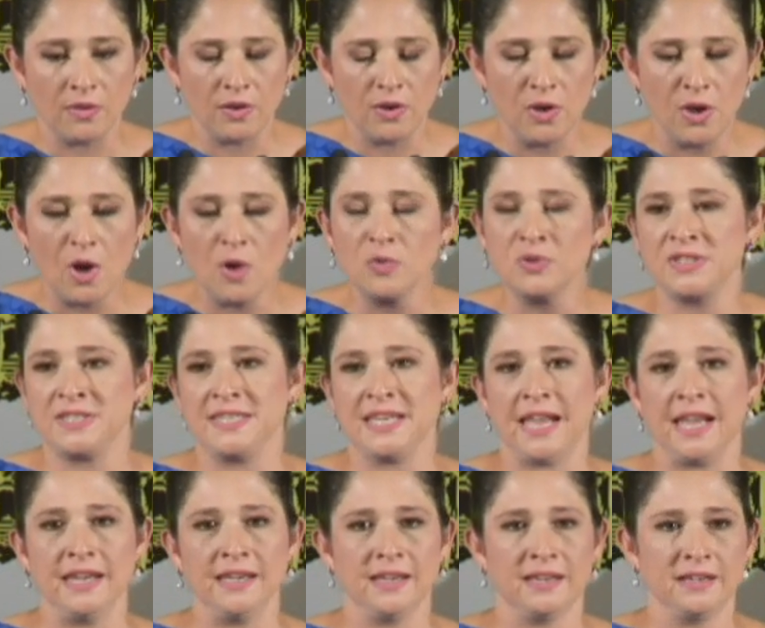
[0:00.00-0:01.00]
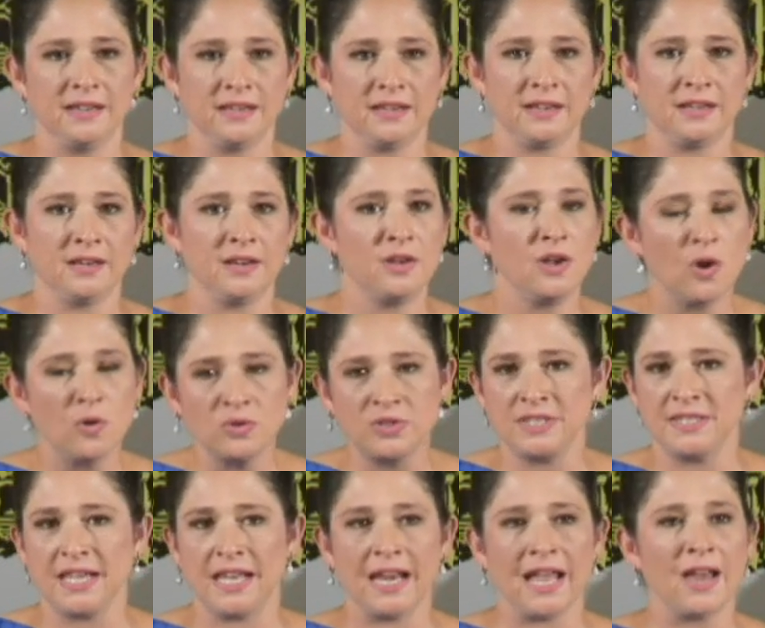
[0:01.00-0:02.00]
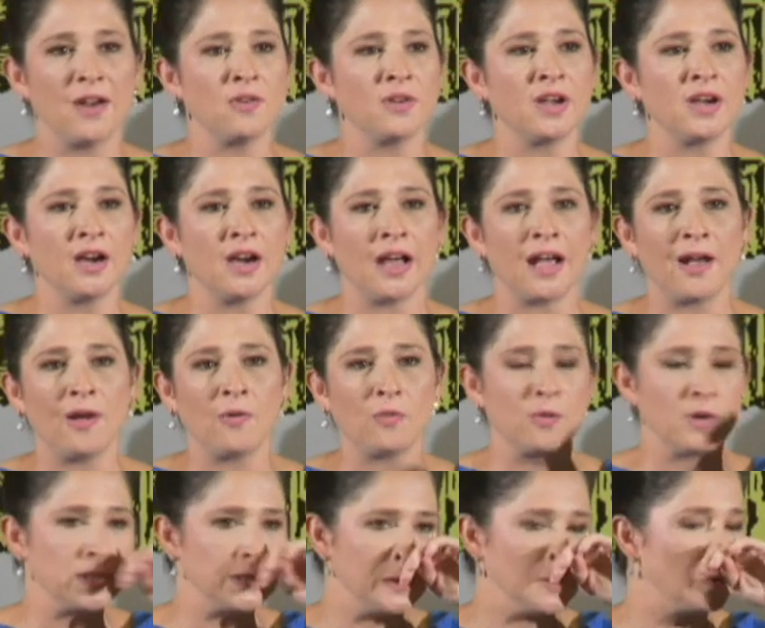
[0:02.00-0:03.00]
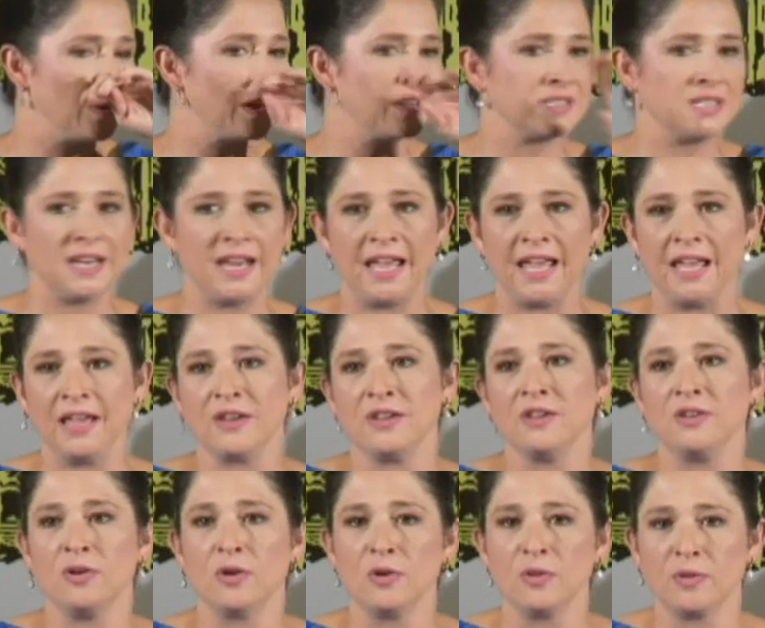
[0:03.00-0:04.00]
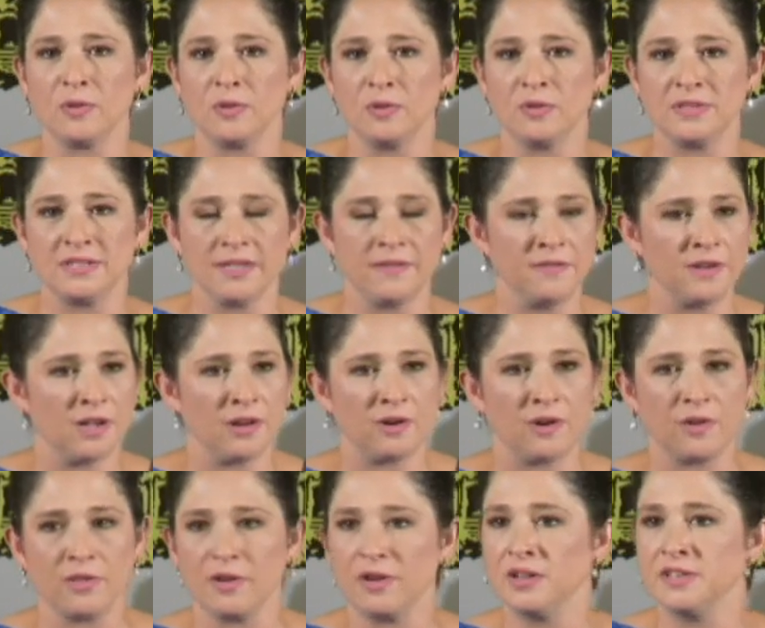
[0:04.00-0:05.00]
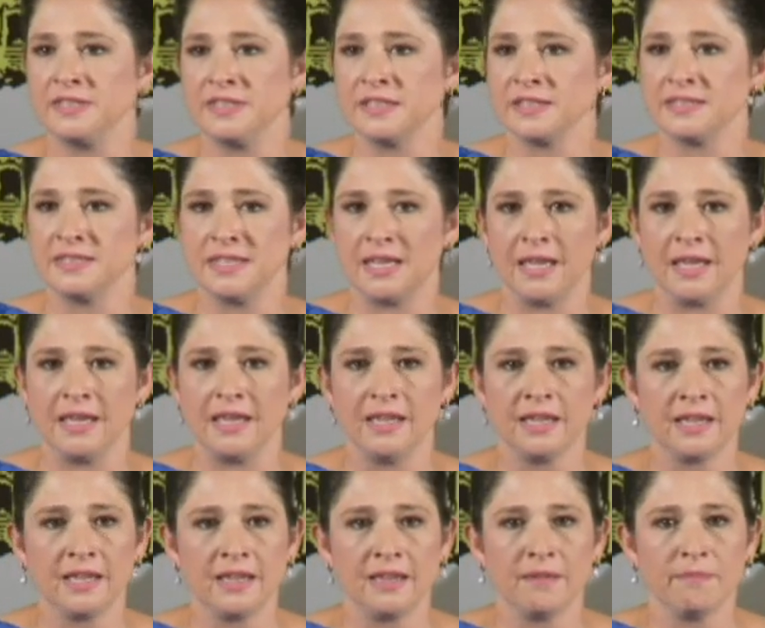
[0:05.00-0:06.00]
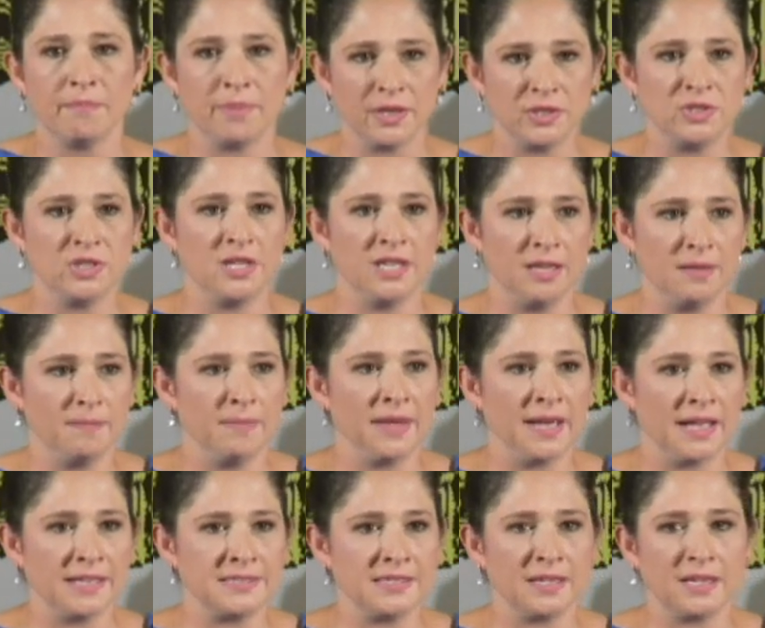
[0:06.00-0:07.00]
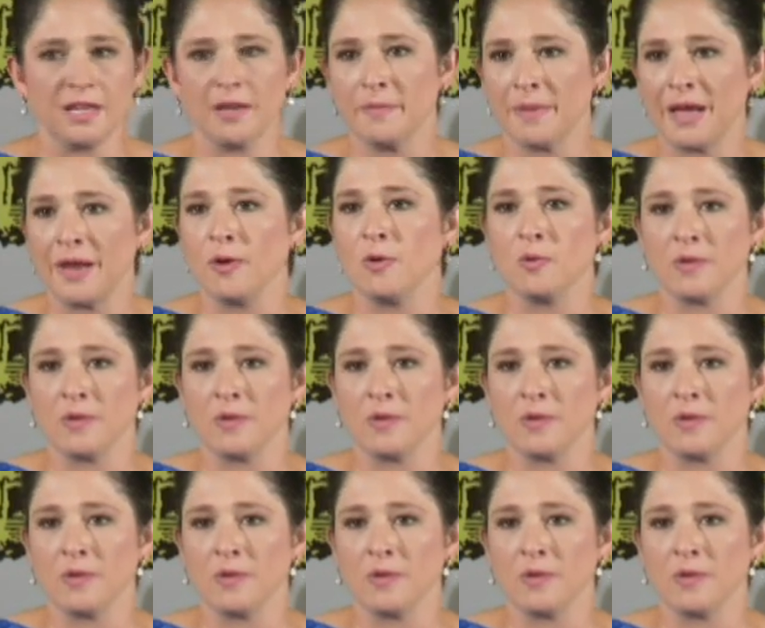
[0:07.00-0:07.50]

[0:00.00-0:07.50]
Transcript: No state, no state, I don't care how rich you are today, could go through a 736 day budget impasse and come out